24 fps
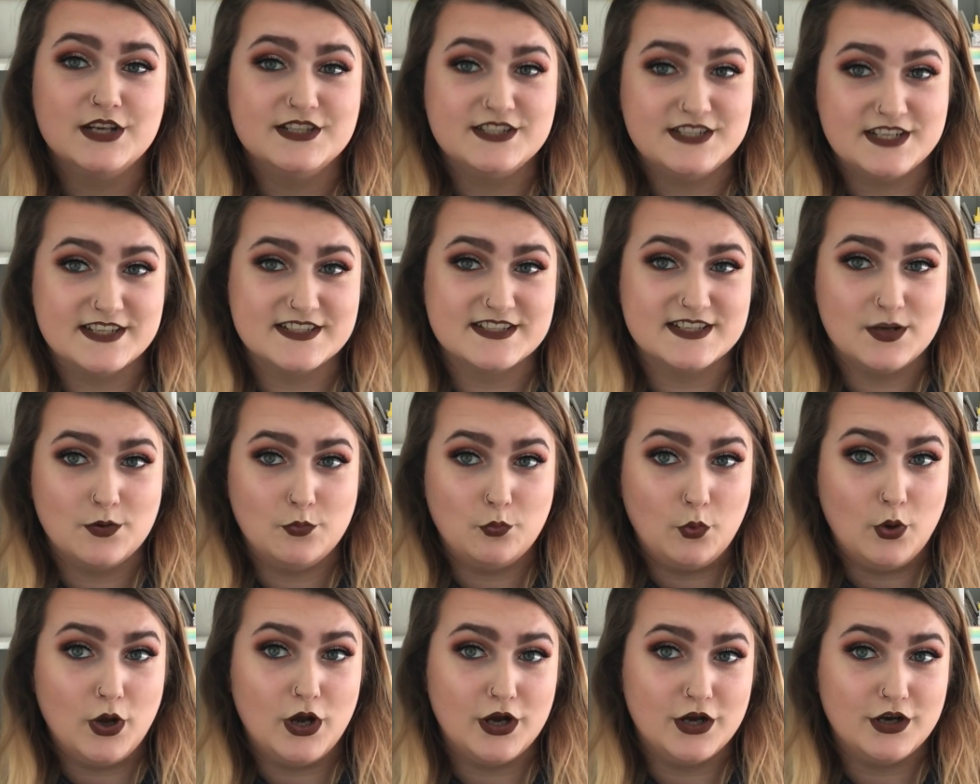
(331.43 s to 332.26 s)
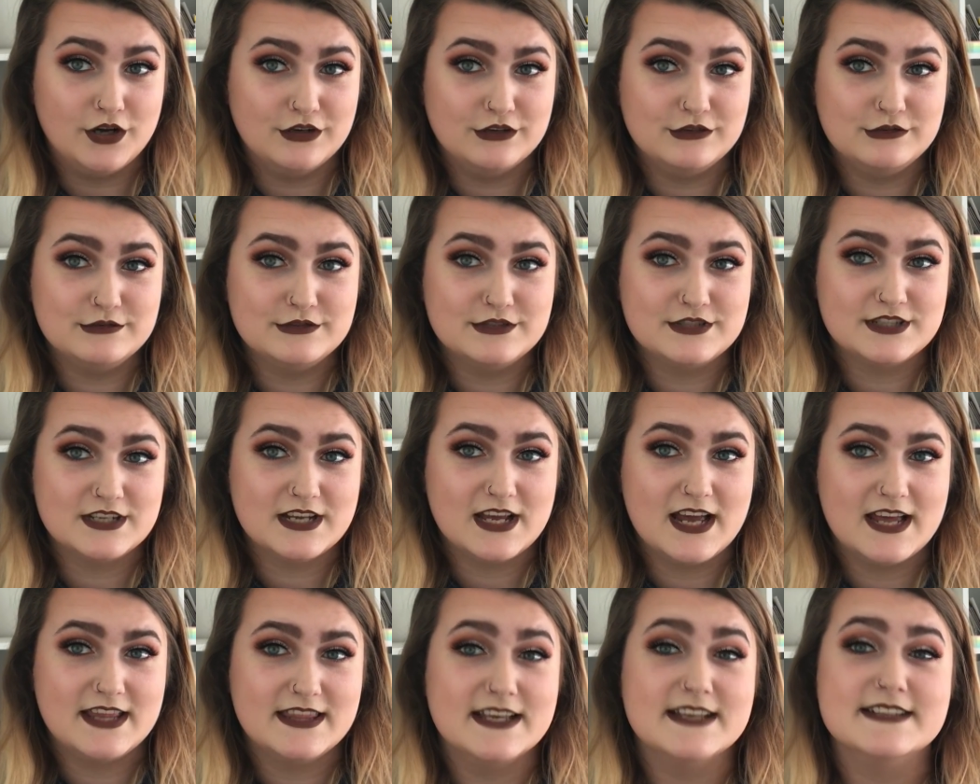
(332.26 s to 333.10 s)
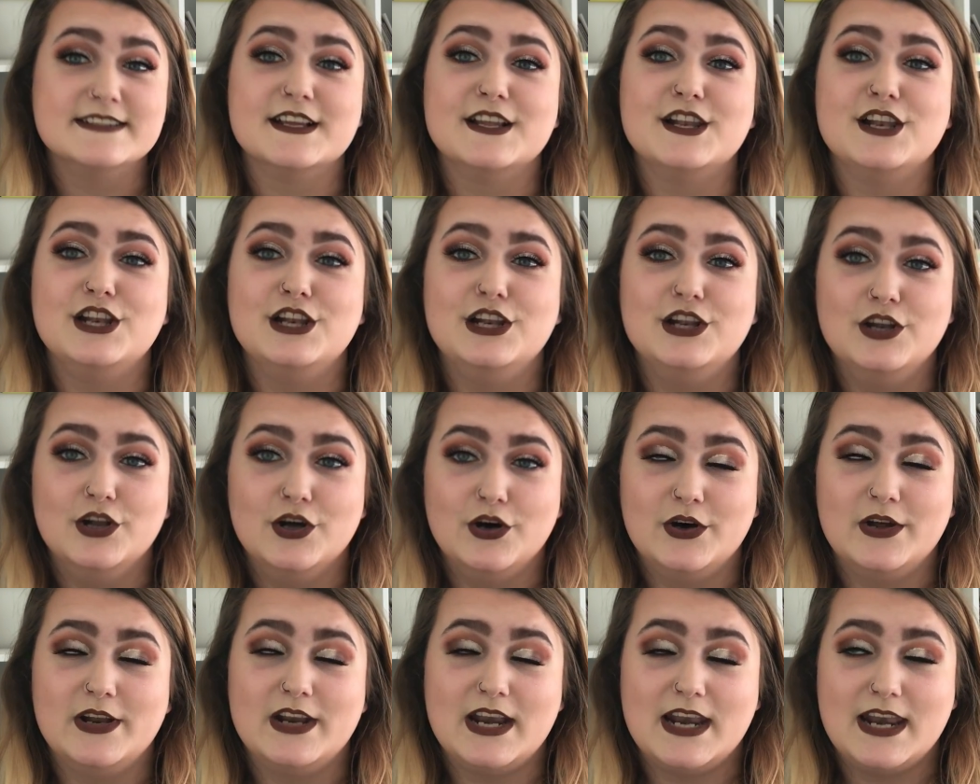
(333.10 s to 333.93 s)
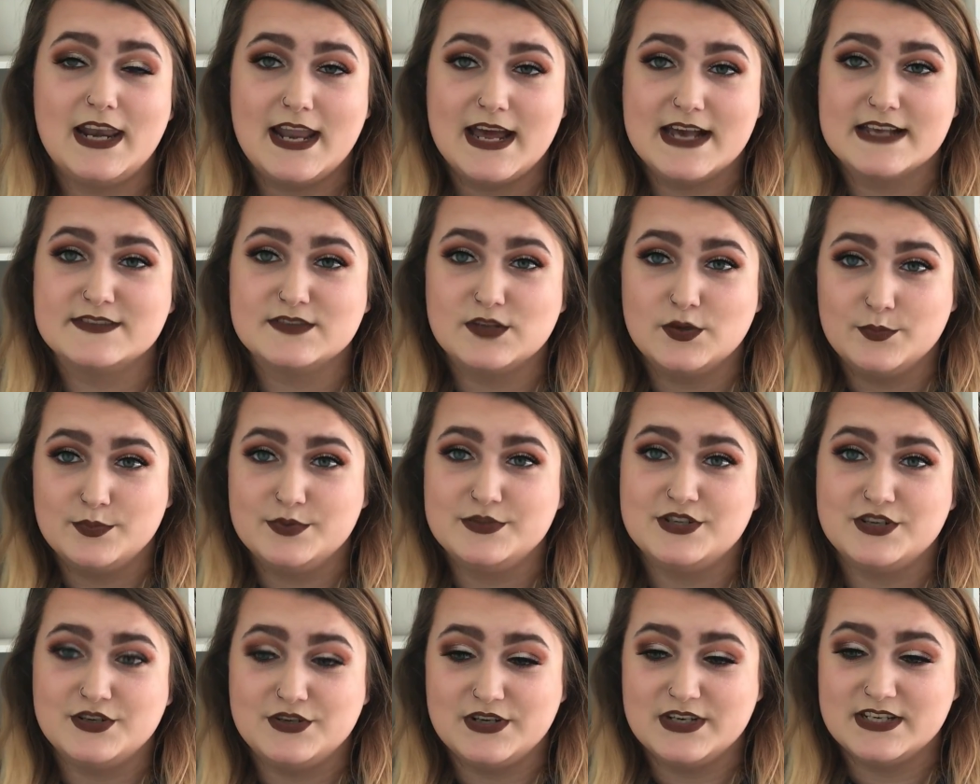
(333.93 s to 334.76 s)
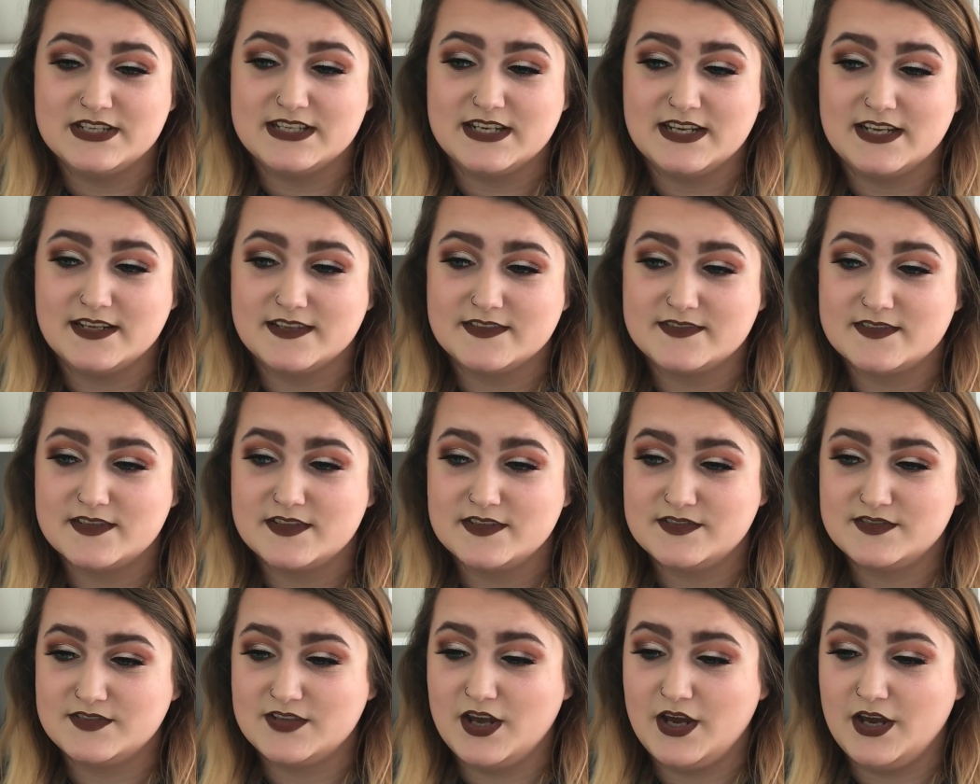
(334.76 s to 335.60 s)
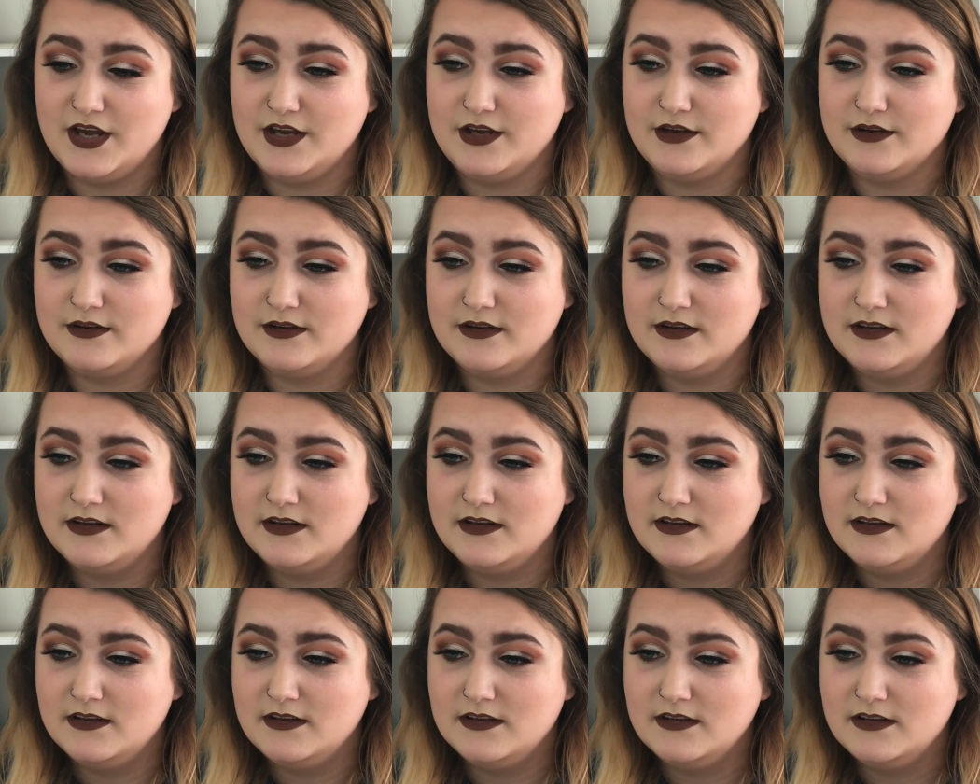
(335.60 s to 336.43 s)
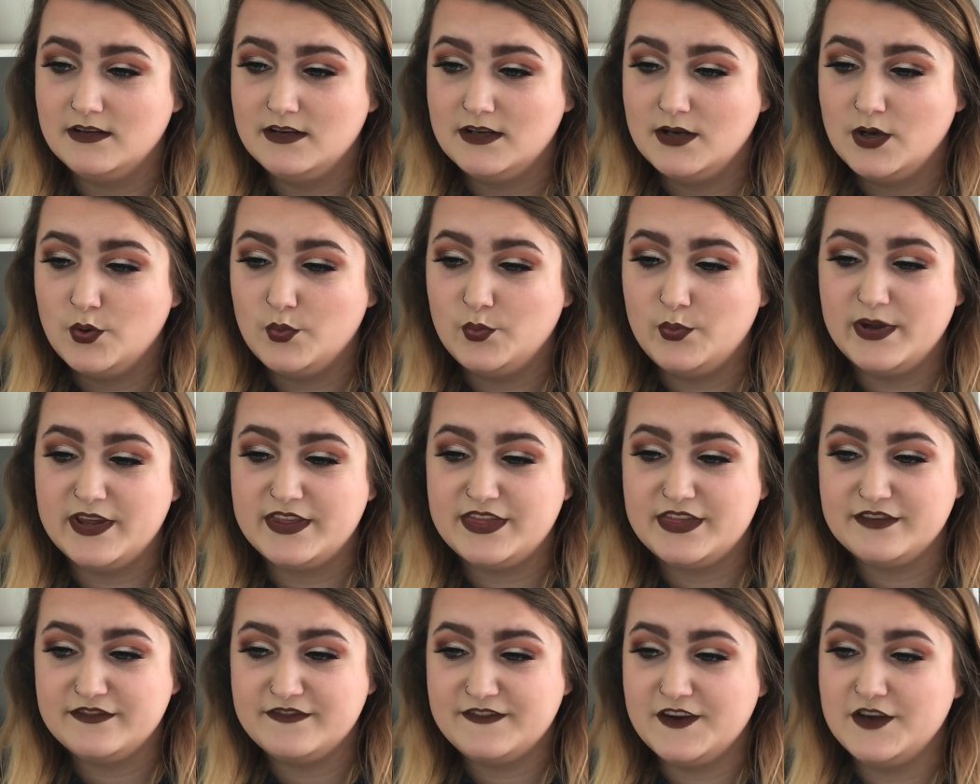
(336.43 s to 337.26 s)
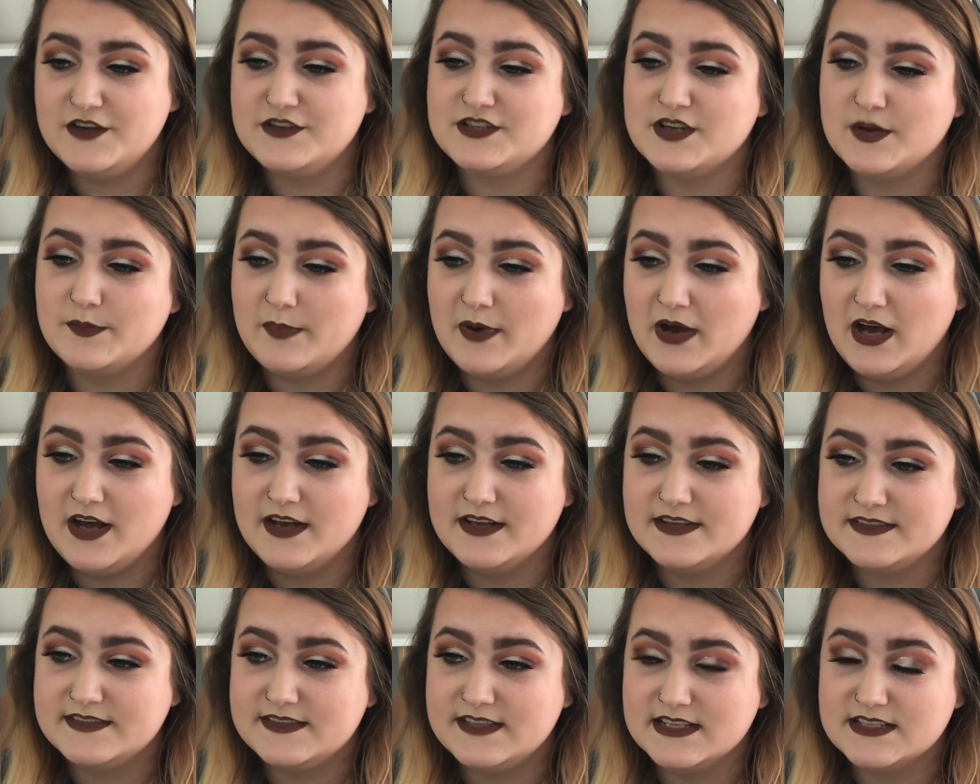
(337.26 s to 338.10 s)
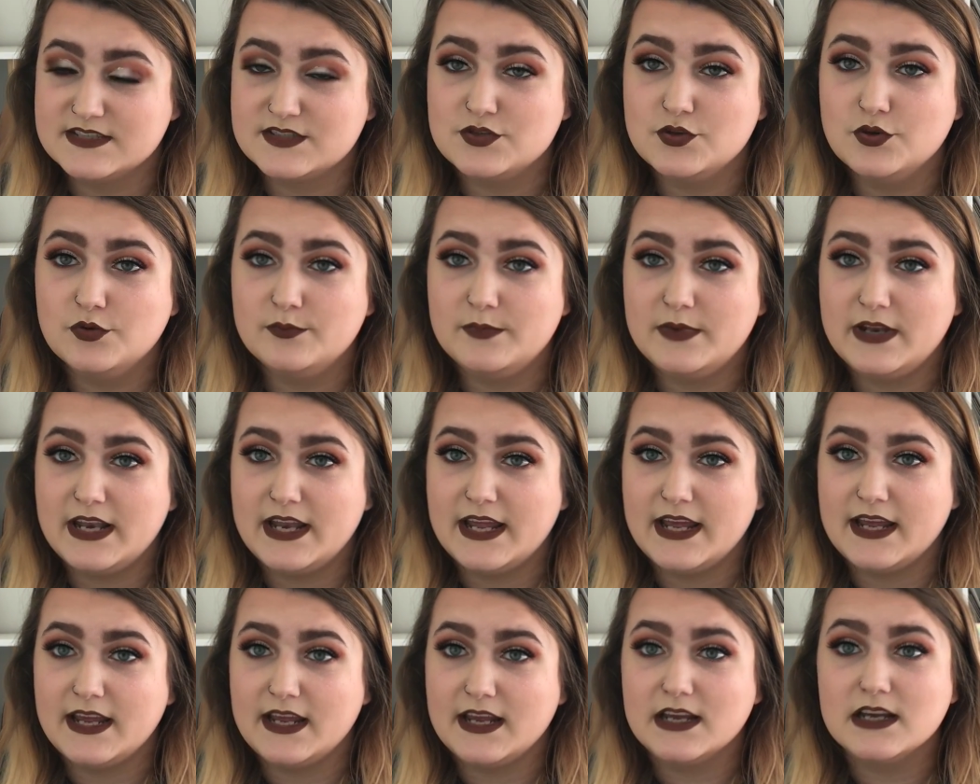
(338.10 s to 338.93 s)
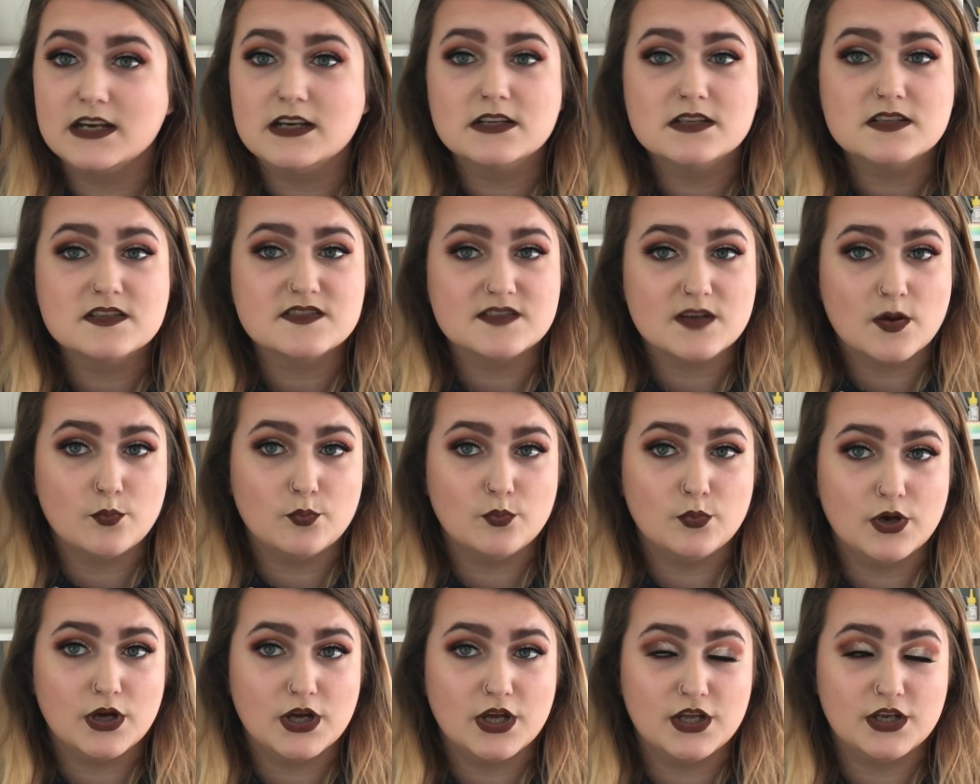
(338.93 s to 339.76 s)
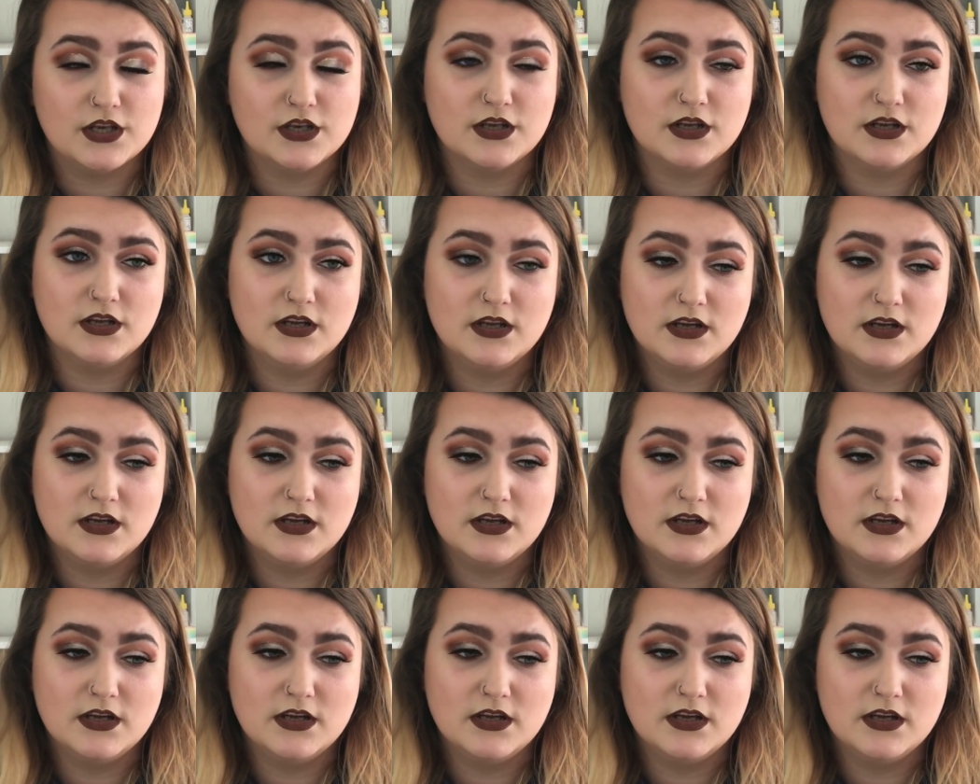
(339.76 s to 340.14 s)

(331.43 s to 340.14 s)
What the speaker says: Disney World, there's a lot less opportunities. So with the photo pass, there's normally someone